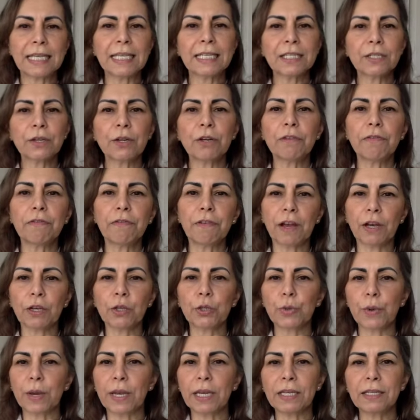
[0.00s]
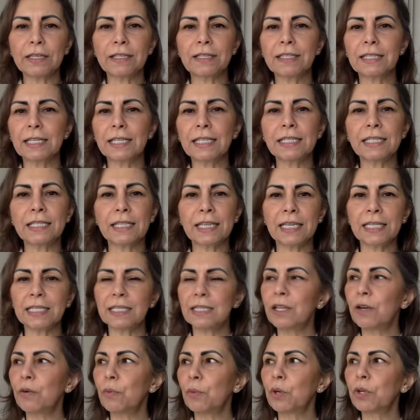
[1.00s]
it's going to fluctuate because
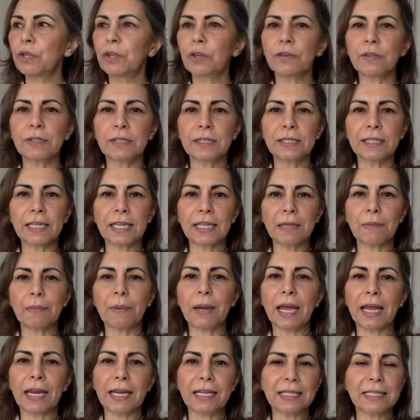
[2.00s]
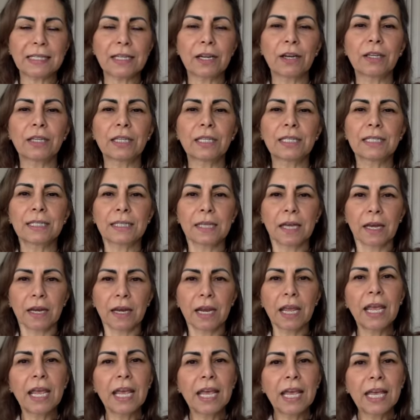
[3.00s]
it's not one of those steady planets like the Sun.